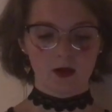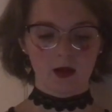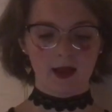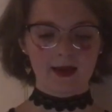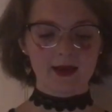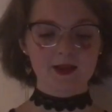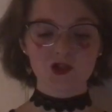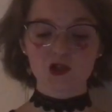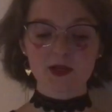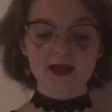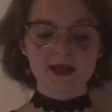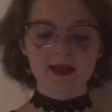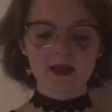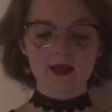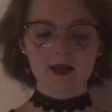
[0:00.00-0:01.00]
And I
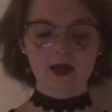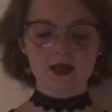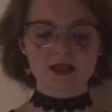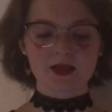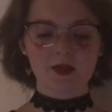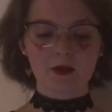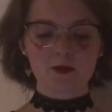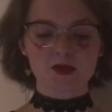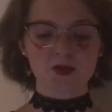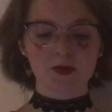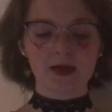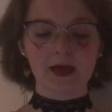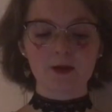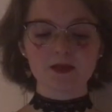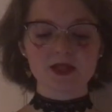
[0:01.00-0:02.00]
treated it as if I was
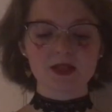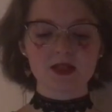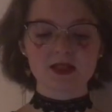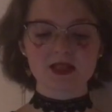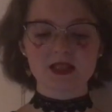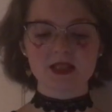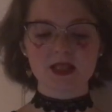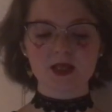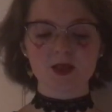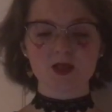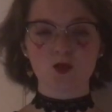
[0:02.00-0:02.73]
recounting the details